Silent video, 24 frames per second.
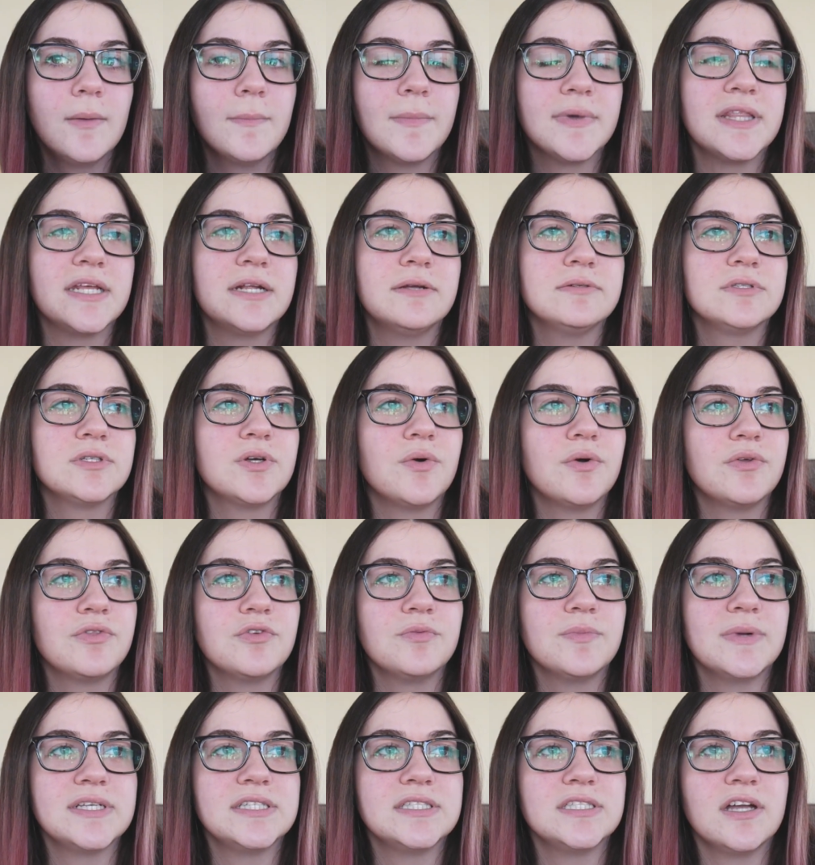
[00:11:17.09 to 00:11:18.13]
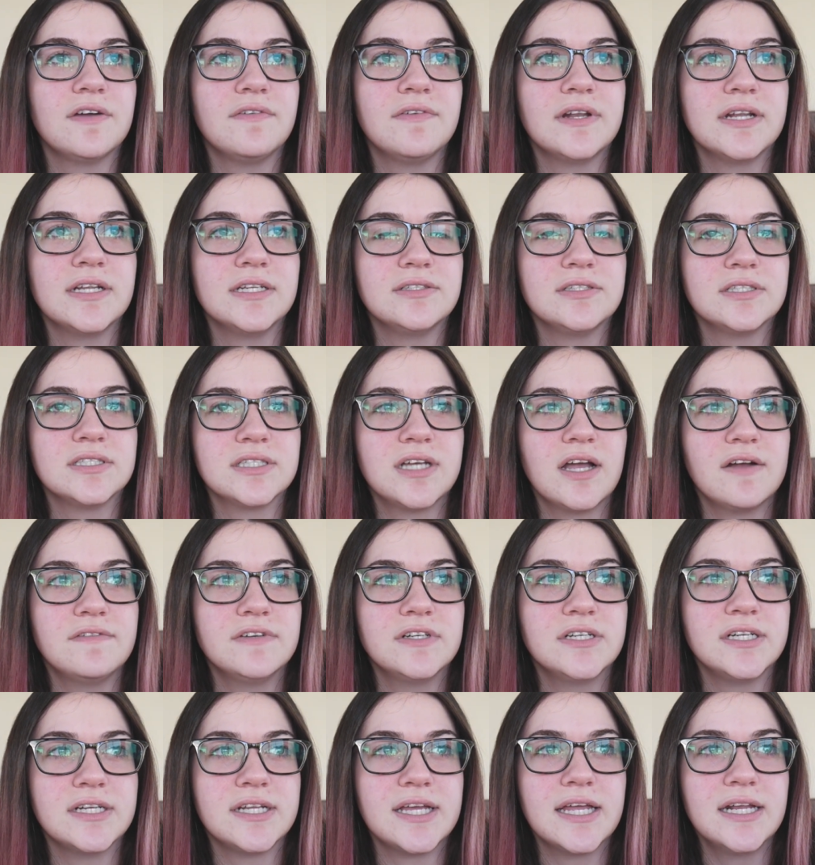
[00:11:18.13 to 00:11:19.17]
but then I was going through my stuff and I
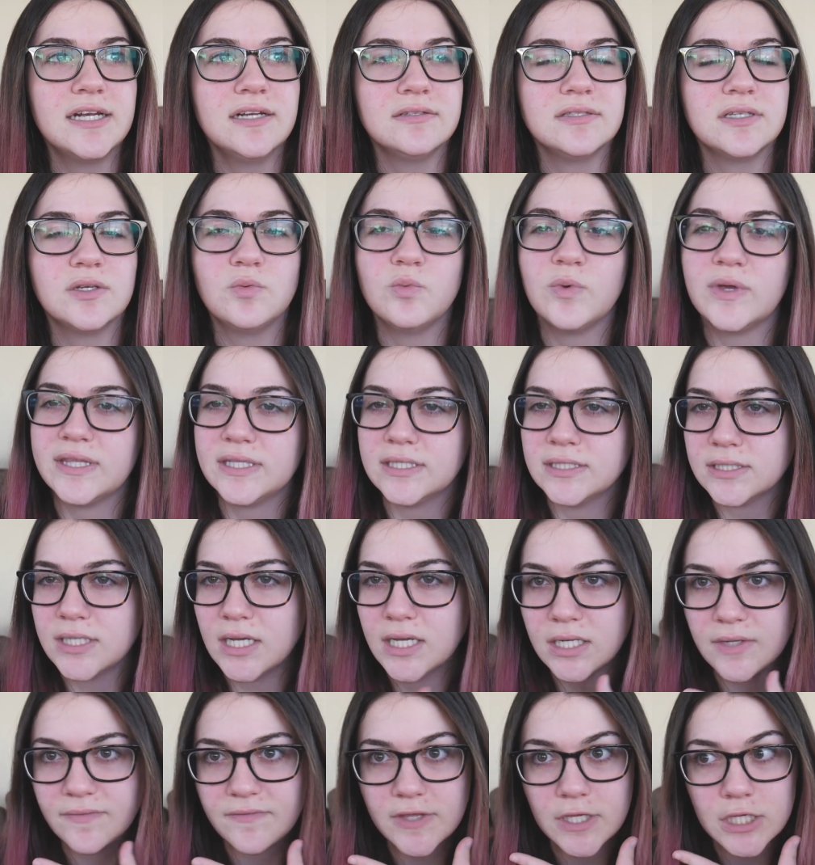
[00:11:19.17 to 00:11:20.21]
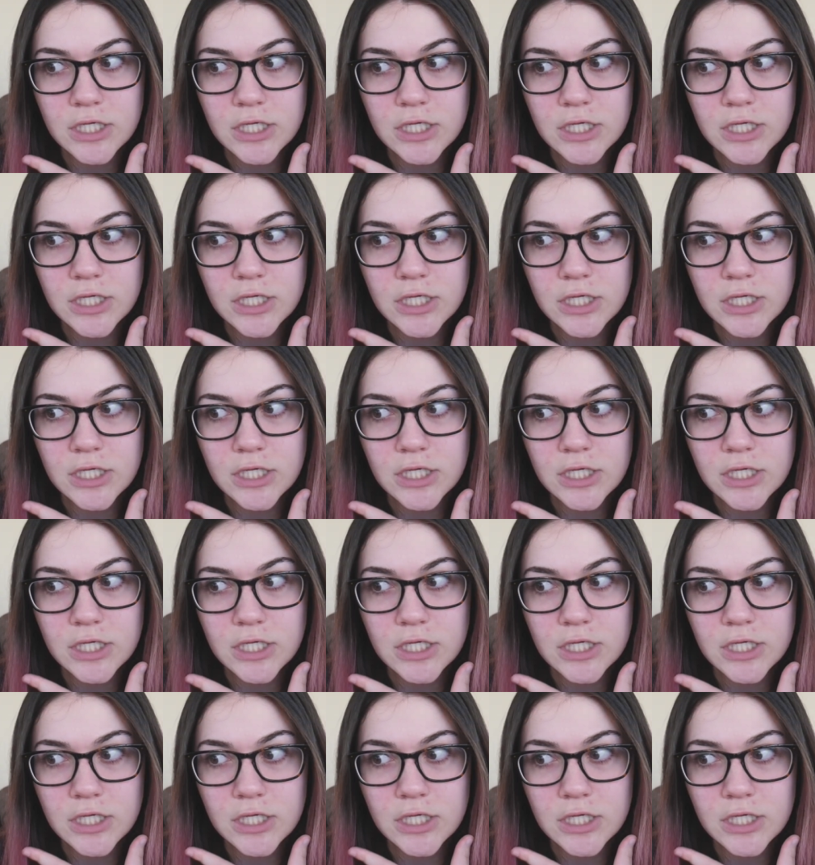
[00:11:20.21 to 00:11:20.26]
discovered it again and I was like, wait, this is kind of